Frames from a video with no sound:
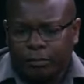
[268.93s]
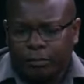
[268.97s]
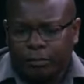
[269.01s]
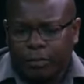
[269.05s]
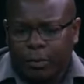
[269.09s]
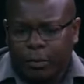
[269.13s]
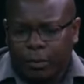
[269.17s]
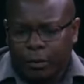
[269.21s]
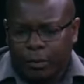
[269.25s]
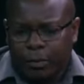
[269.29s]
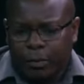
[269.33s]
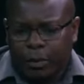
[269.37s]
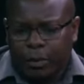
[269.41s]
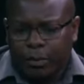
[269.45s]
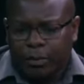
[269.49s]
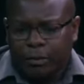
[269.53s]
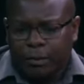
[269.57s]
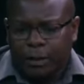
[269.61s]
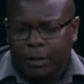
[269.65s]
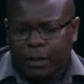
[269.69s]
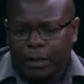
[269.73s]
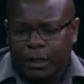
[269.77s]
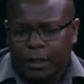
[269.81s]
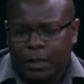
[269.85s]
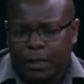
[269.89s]

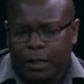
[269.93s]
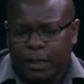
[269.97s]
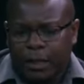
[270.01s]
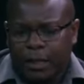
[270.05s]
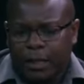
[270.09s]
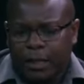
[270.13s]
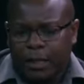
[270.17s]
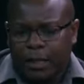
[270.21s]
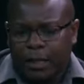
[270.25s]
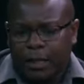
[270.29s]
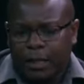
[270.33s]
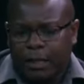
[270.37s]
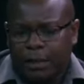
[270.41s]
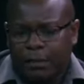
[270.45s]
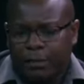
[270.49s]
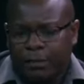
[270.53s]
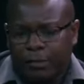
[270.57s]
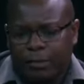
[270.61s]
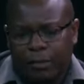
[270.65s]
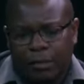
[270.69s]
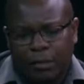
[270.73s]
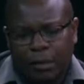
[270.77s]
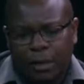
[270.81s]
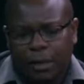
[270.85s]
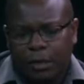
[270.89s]
problems there are
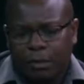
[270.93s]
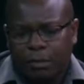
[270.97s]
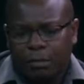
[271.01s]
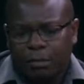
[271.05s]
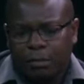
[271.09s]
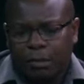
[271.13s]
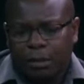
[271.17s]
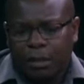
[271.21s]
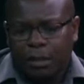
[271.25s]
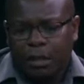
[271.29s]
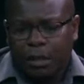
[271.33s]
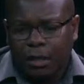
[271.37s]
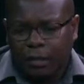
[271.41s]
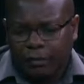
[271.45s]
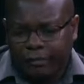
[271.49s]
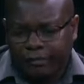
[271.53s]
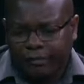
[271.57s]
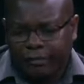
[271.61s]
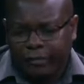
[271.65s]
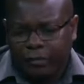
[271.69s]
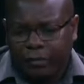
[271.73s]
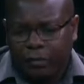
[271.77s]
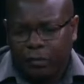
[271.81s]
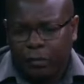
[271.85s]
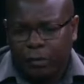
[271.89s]

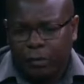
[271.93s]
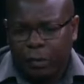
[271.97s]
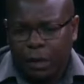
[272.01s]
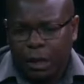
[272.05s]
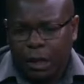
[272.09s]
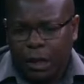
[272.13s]
rainfall.